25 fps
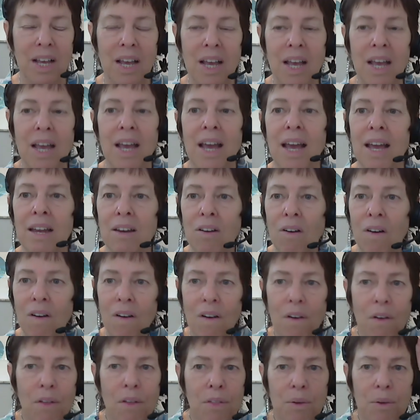And
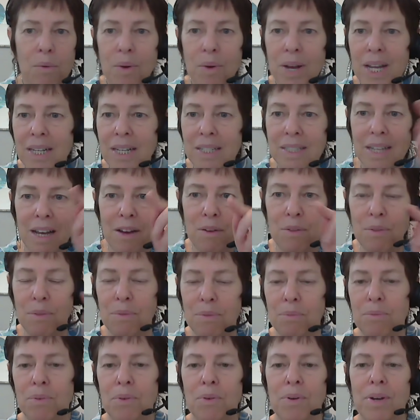all the way down
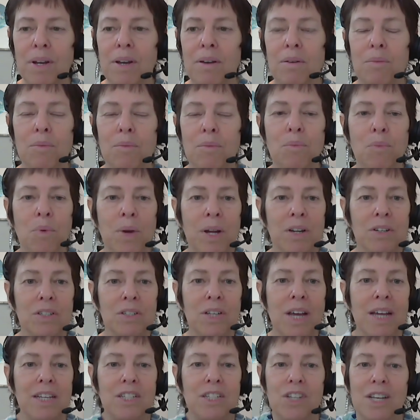through it, we're
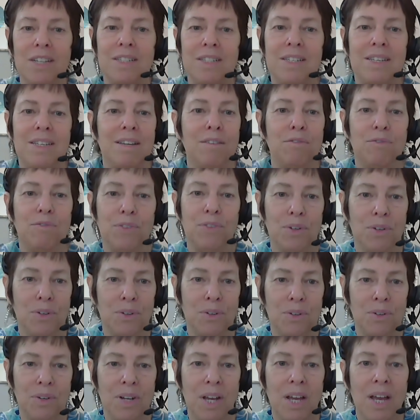digesting
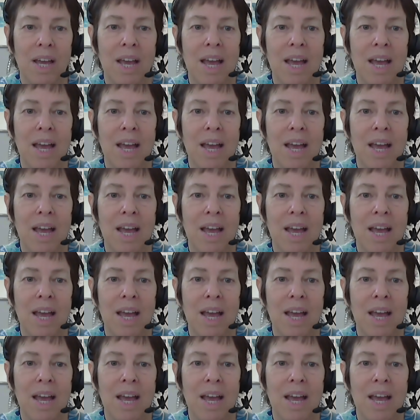food.